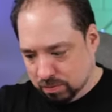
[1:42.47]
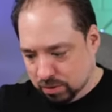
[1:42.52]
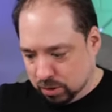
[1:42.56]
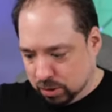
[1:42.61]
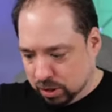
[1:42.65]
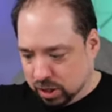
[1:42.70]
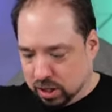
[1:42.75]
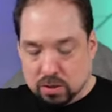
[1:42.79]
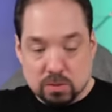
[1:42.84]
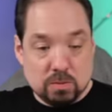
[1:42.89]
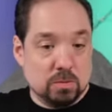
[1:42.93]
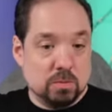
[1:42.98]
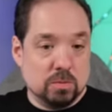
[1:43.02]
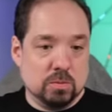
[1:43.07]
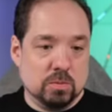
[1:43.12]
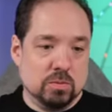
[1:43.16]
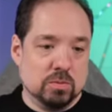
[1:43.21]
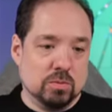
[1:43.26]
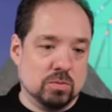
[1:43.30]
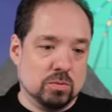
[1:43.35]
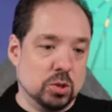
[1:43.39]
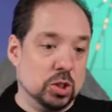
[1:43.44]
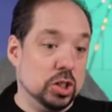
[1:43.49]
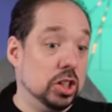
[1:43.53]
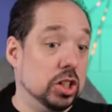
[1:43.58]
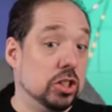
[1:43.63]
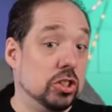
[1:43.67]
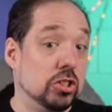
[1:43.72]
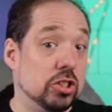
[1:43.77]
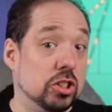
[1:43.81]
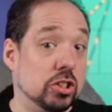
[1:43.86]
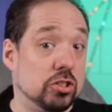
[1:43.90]
okay. We
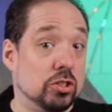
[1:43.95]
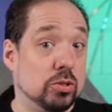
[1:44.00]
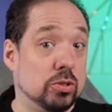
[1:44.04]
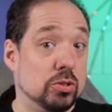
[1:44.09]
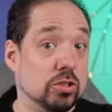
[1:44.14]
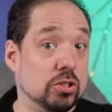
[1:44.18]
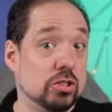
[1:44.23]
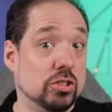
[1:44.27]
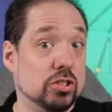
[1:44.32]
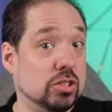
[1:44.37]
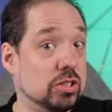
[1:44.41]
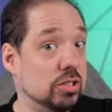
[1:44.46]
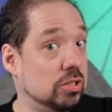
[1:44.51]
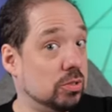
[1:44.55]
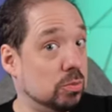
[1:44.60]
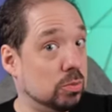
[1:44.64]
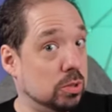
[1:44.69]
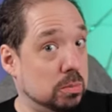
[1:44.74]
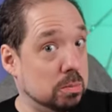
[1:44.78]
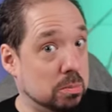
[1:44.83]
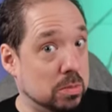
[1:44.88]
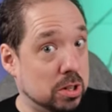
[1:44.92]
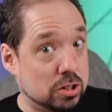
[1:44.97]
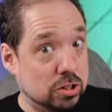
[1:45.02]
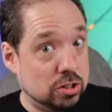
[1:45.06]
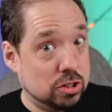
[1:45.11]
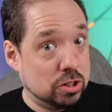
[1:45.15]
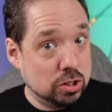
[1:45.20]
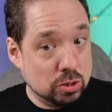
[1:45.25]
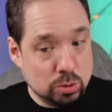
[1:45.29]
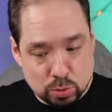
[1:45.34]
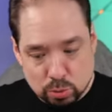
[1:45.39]
need scissors. We
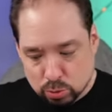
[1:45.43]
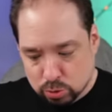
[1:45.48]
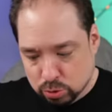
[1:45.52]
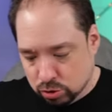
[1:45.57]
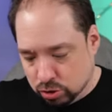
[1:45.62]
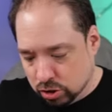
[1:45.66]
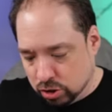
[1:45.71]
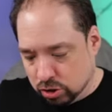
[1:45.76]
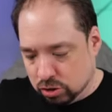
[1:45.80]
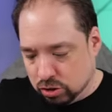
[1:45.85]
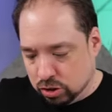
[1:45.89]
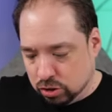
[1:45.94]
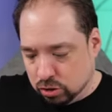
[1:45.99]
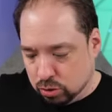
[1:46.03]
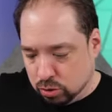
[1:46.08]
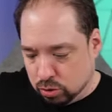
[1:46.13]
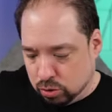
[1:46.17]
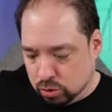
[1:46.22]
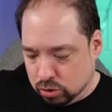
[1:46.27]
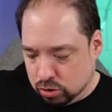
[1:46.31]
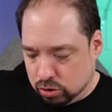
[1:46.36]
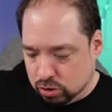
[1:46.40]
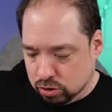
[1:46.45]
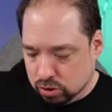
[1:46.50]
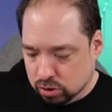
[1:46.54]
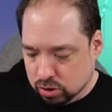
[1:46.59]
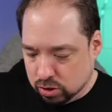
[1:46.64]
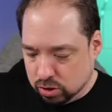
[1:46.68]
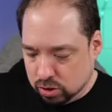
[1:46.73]
must use the scissors.